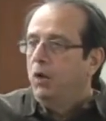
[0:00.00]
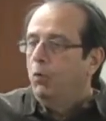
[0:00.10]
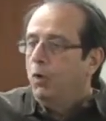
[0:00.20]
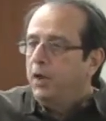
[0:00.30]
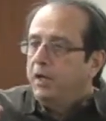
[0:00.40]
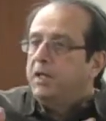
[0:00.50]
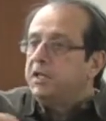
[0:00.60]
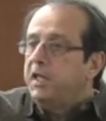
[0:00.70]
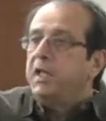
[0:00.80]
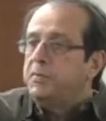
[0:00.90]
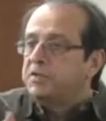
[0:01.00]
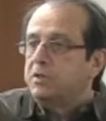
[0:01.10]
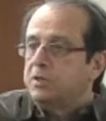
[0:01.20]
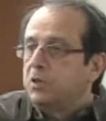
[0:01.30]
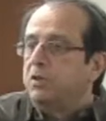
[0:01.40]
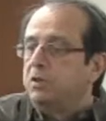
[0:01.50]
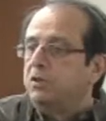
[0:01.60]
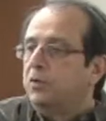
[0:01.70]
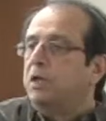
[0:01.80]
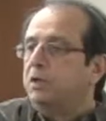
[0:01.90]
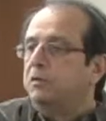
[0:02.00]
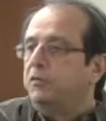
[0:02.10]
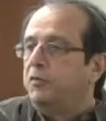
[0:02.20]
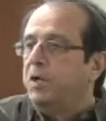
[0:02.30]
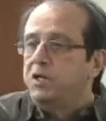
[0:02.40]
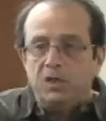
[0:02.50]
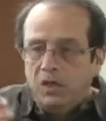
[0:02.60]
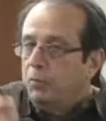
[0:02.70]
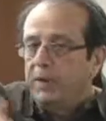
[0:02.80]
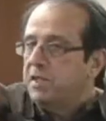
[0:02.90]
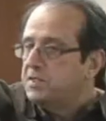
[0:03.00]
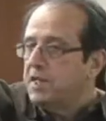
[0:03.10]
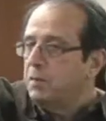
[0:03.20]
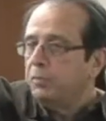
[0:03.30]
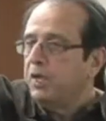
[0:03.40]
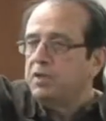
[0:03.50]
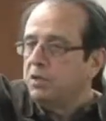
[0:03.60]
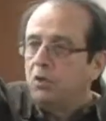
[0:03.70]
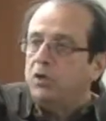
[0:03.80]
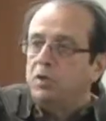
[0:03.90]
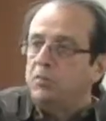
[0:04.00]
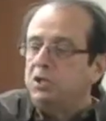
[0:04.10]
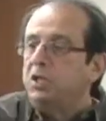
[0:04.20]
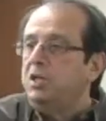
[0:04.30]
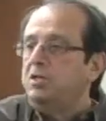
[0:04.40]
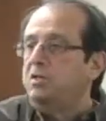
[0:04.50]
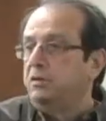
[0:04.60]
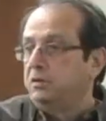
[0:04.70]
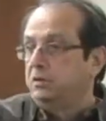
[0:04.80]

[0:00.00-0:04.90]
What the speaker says: where it keeps certain critical information, it'll be the same place on all your machines.